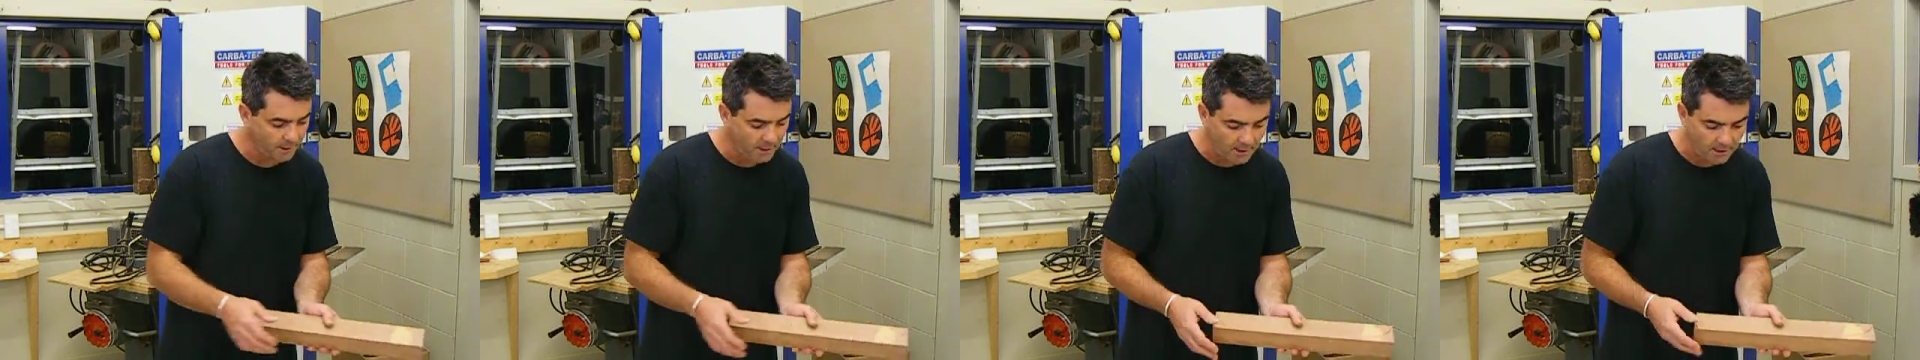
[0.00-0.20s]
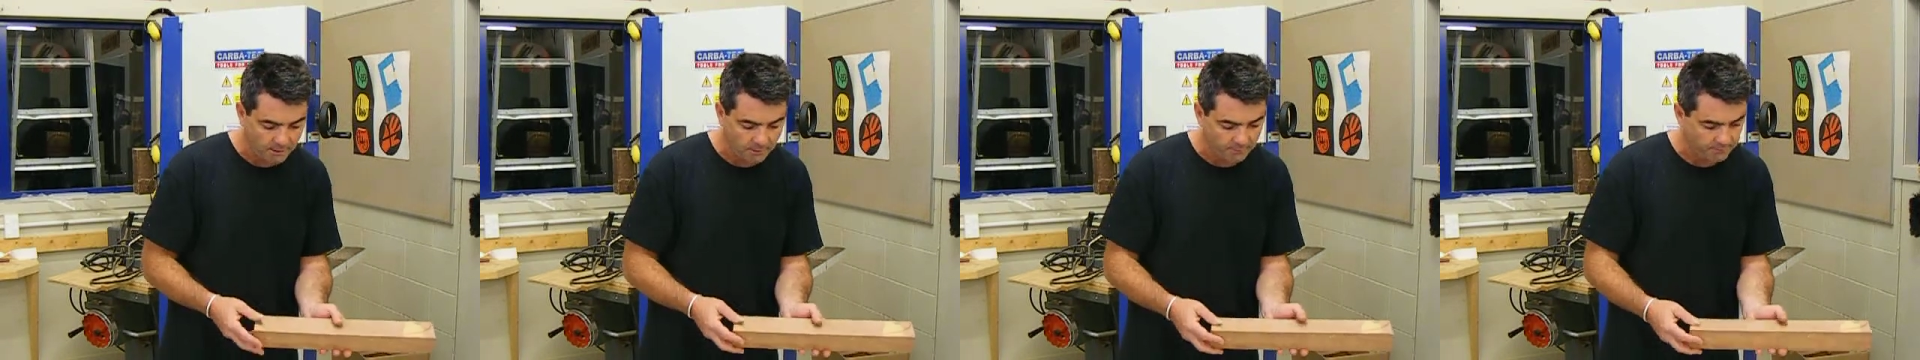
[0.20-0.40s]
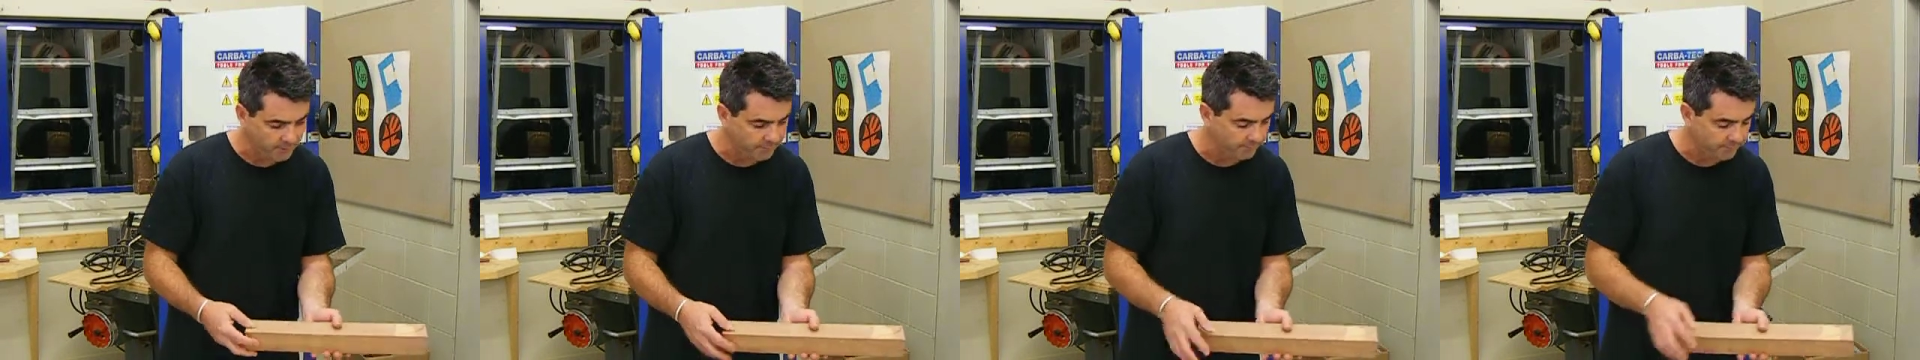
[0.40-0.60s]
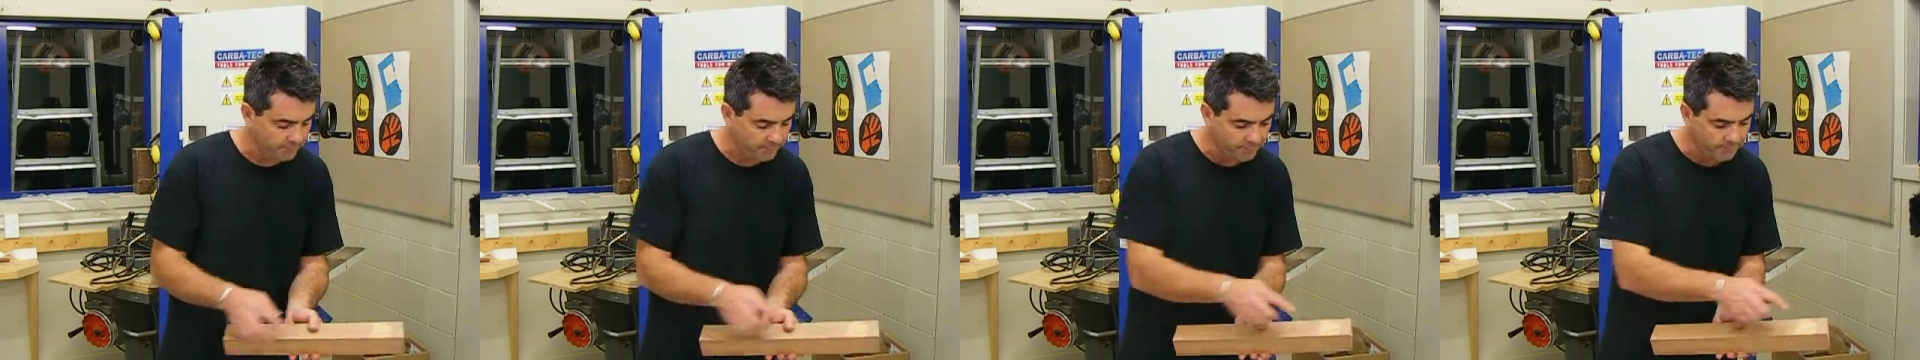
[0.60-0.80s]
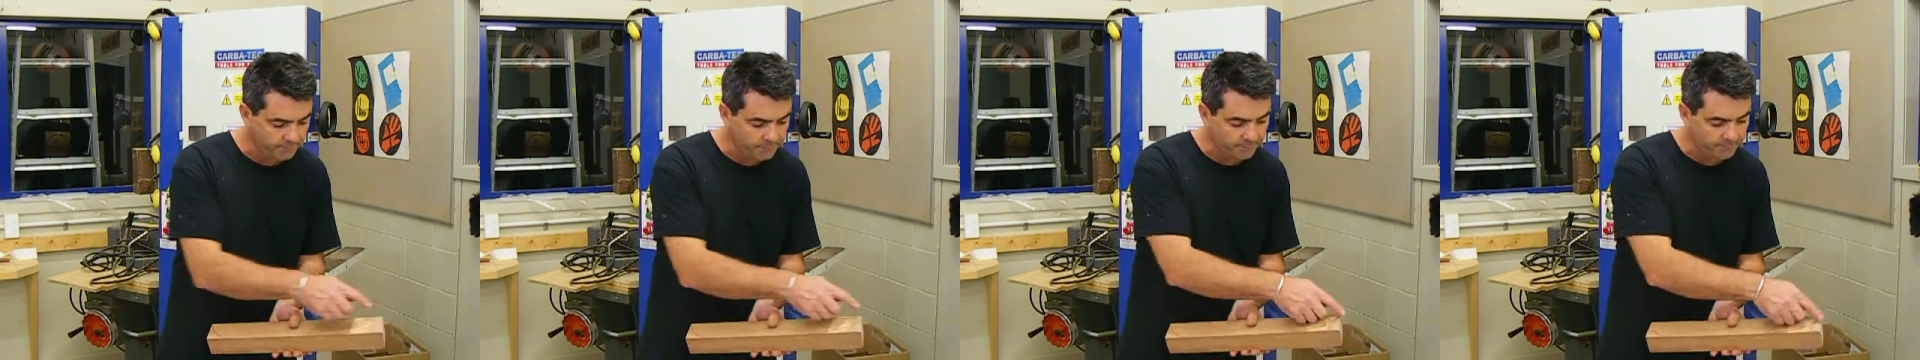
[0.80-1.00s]

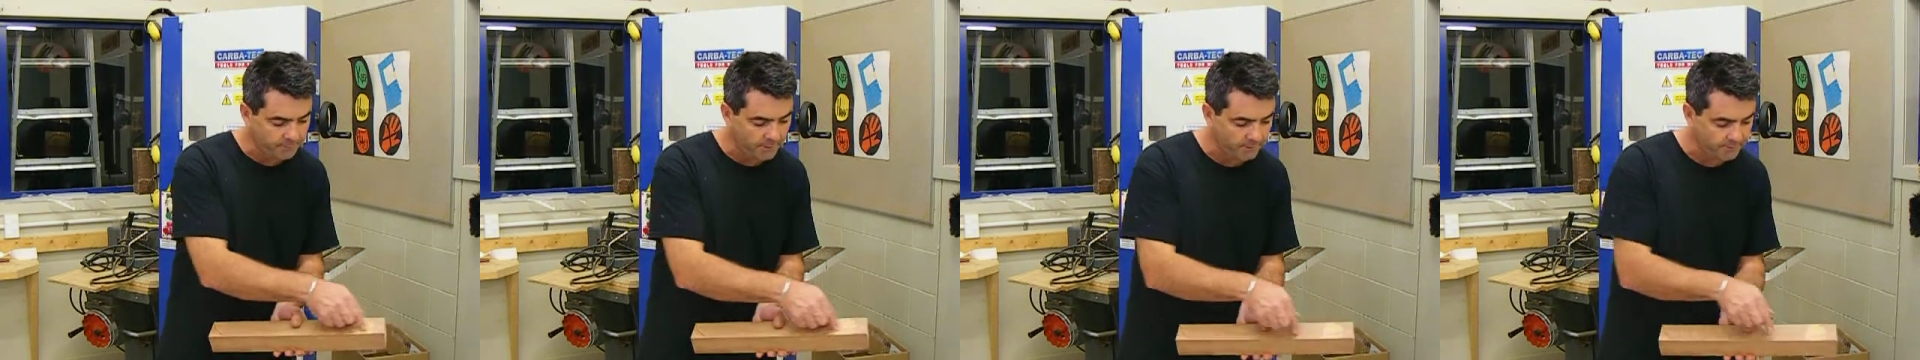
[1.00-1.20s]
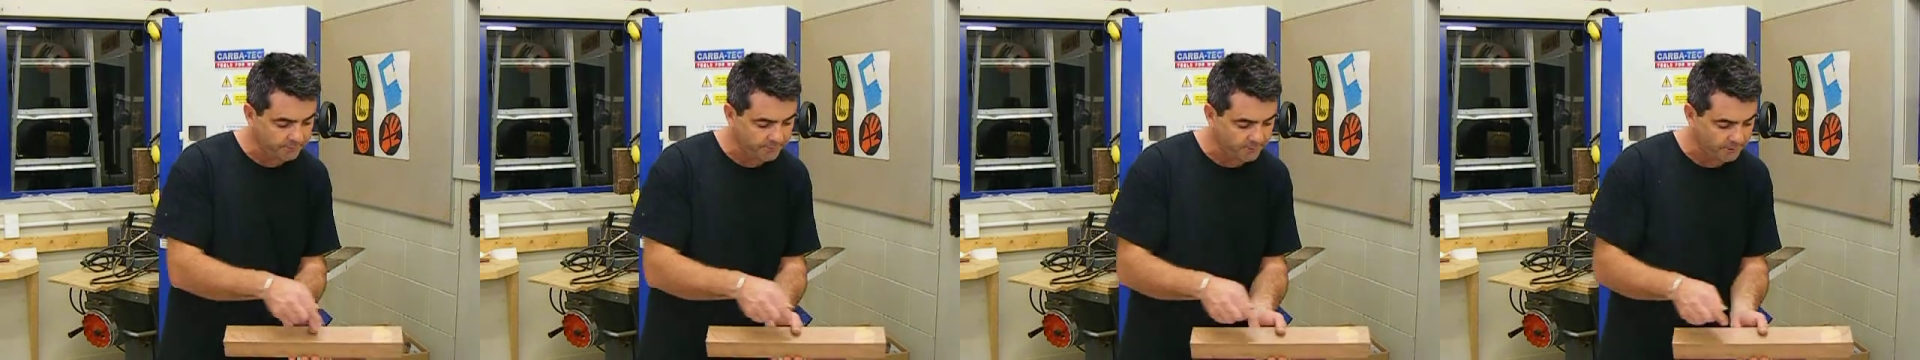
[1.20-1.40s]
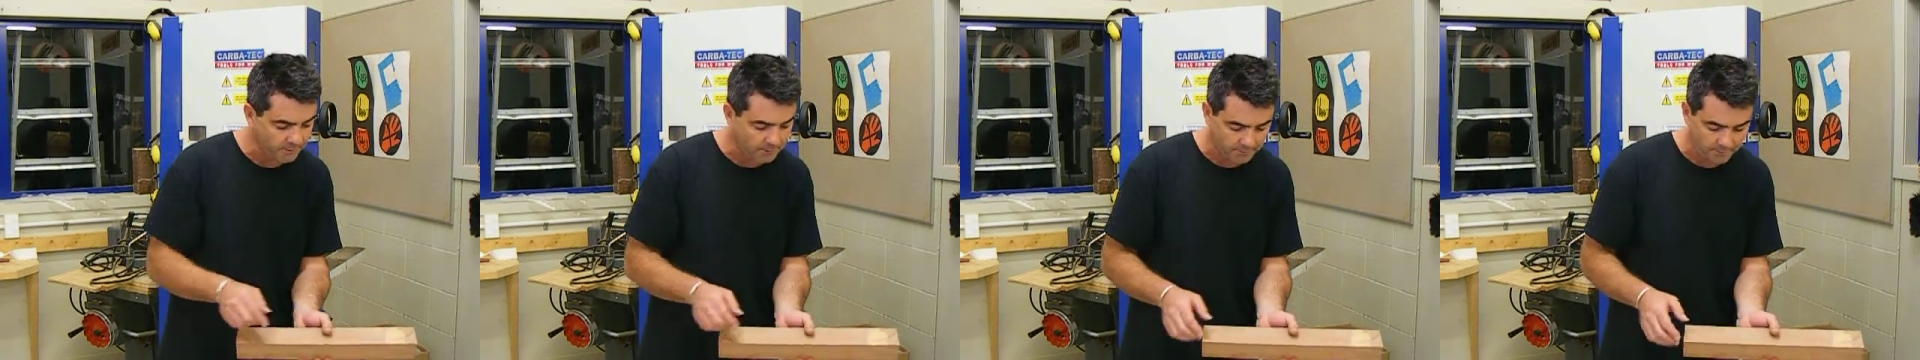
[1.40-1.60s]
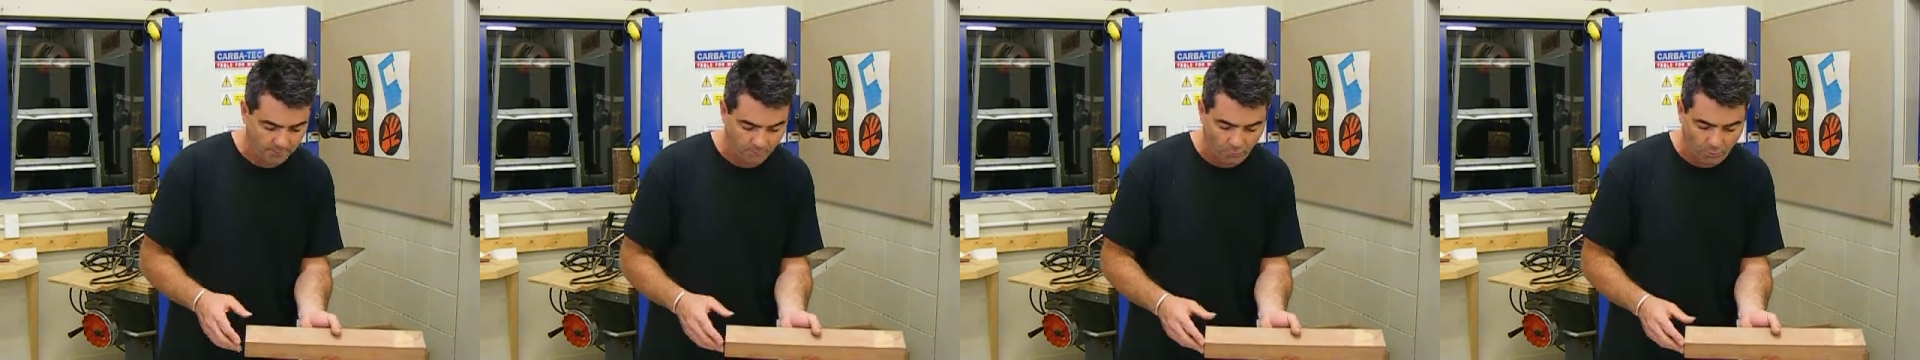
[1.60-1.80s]
front of the